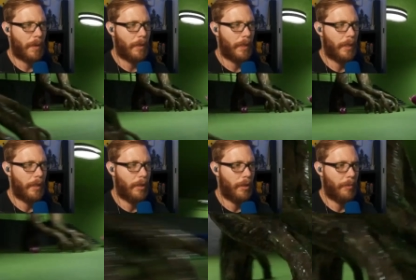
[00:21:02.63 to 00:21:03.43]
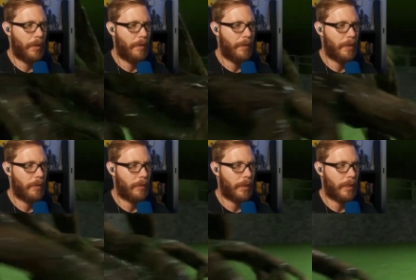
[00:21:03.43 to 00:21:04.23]
All right, how many of these
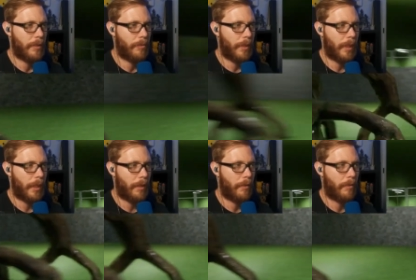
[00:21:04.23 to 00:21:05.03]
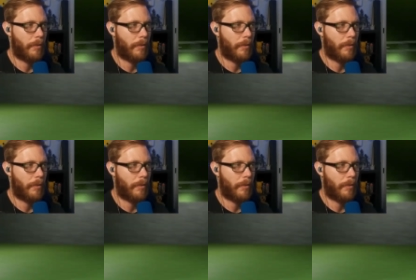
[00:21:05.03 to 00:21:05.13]
little guys do we got?